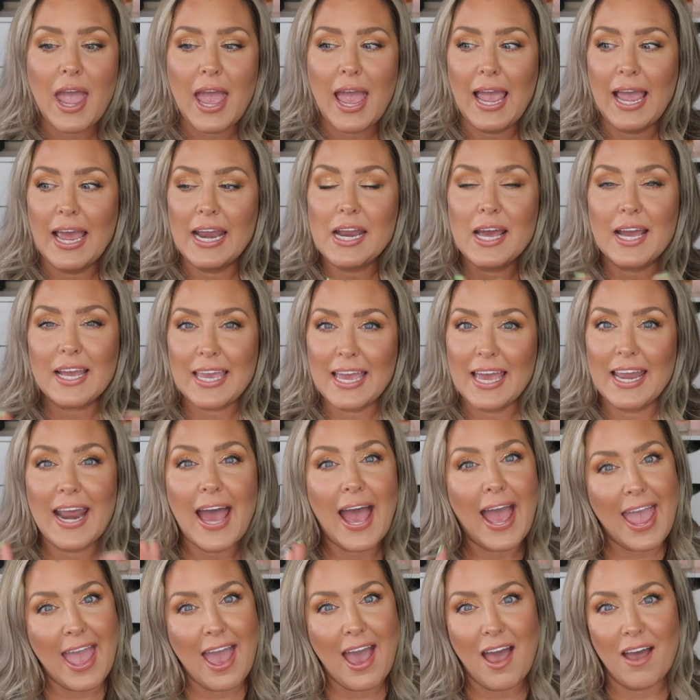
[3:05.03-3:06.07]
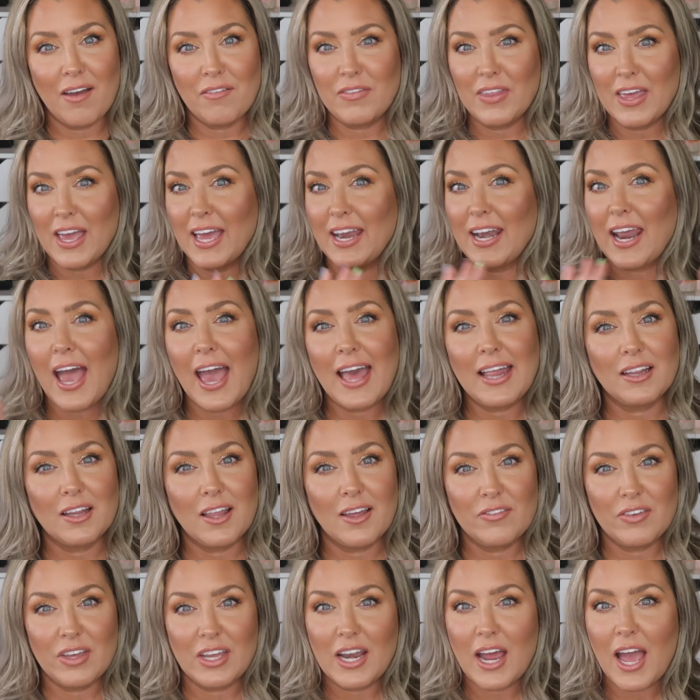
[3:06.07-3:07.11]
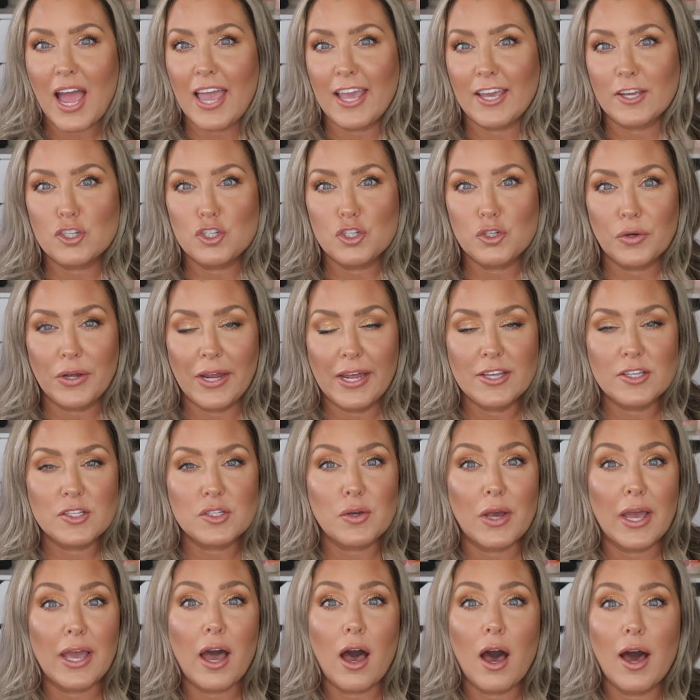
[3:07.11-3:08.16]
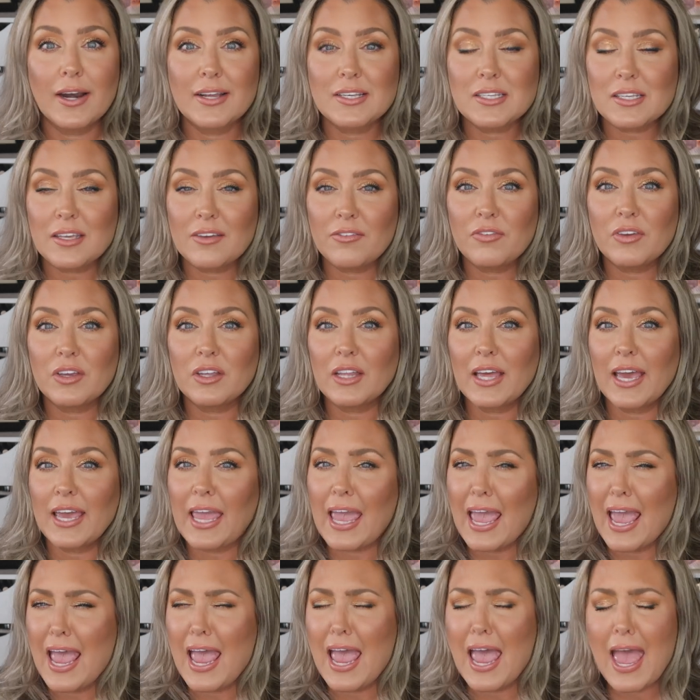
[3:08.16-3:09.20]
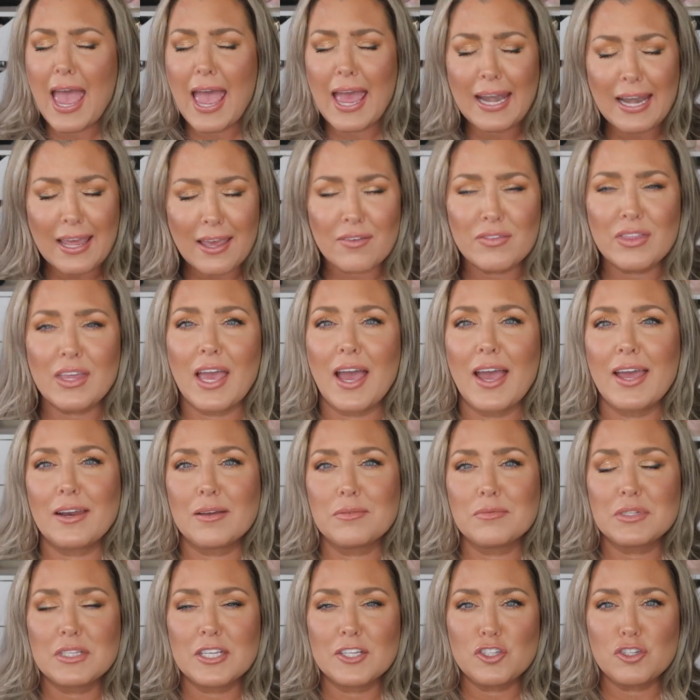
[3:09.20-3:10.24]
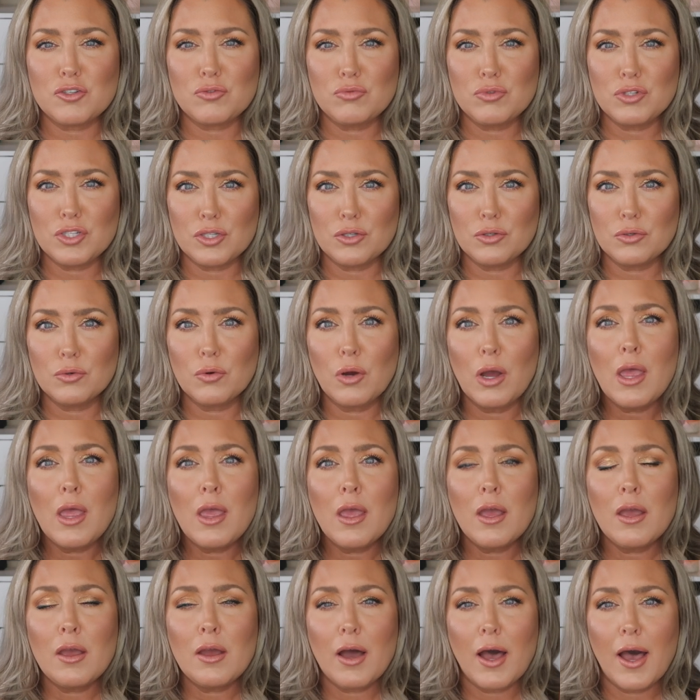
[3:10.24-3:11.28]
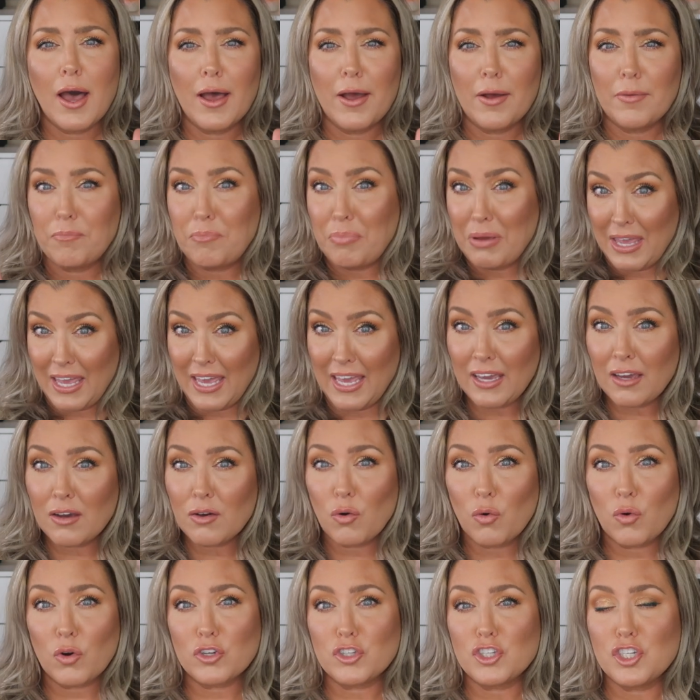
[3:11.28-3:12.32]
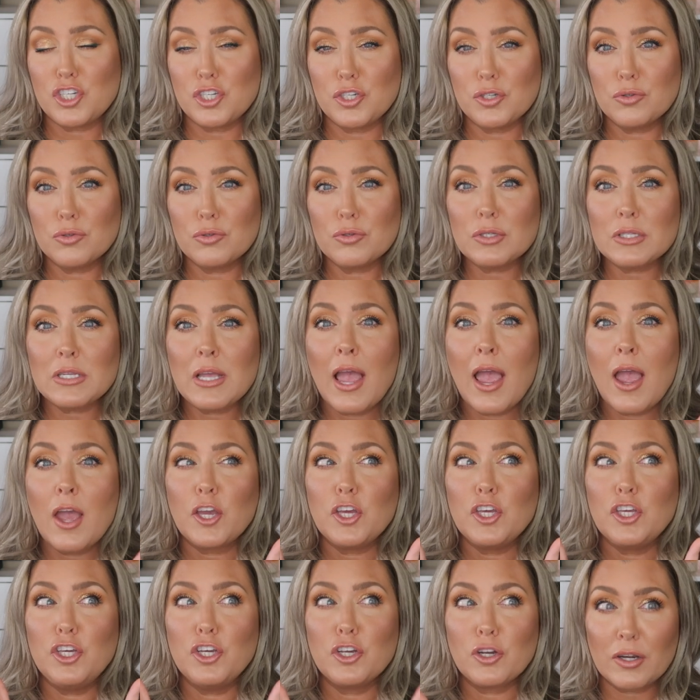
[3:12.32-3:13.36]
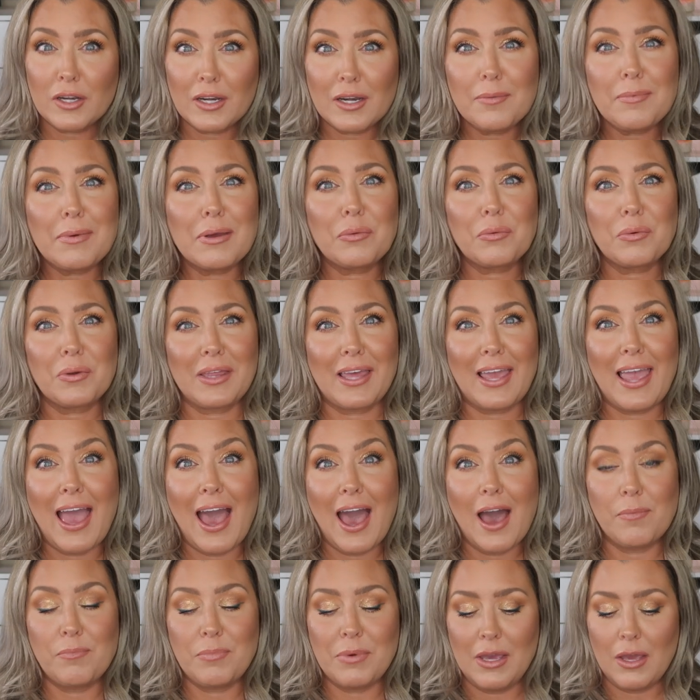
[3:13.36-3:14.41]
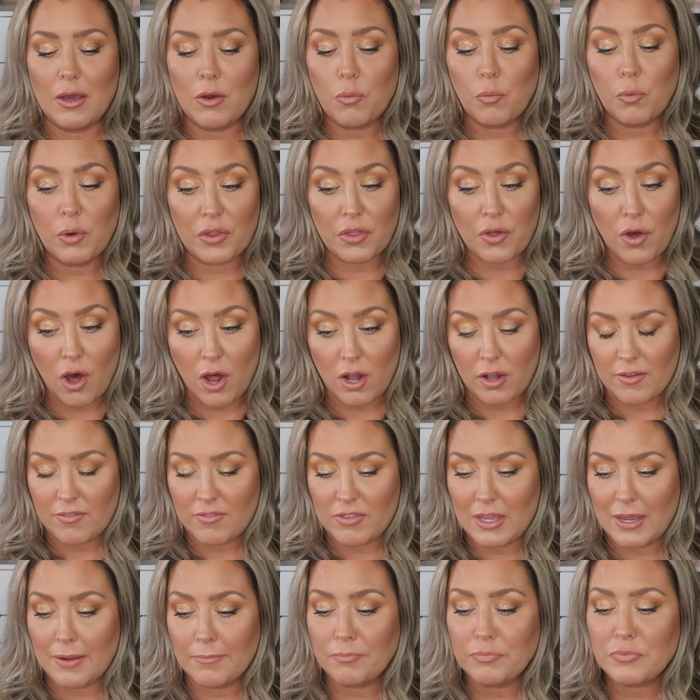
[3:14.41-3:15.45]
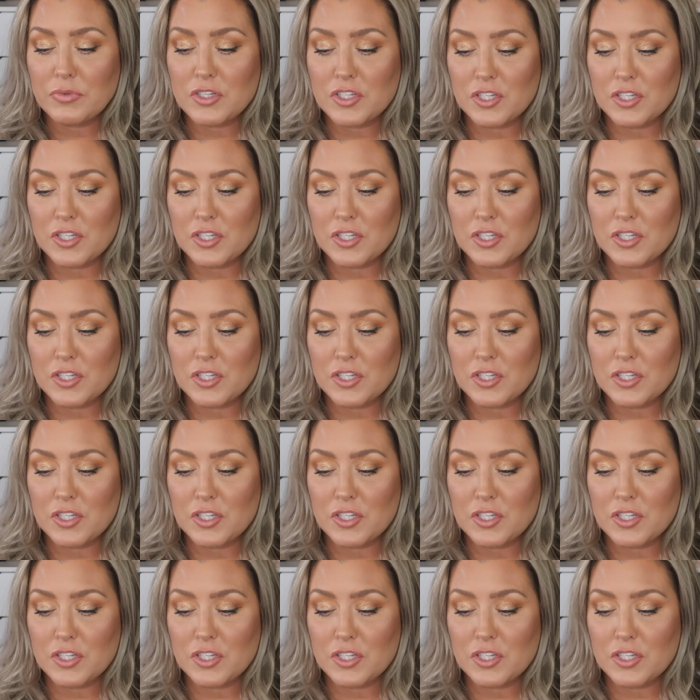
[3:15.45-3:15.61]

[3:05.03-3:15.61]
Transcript: And again, I have that. I love it. I enjoy it. So I honestly feel like any of the items that you do uh, pick or choose, you're gonna be really happy with all of them.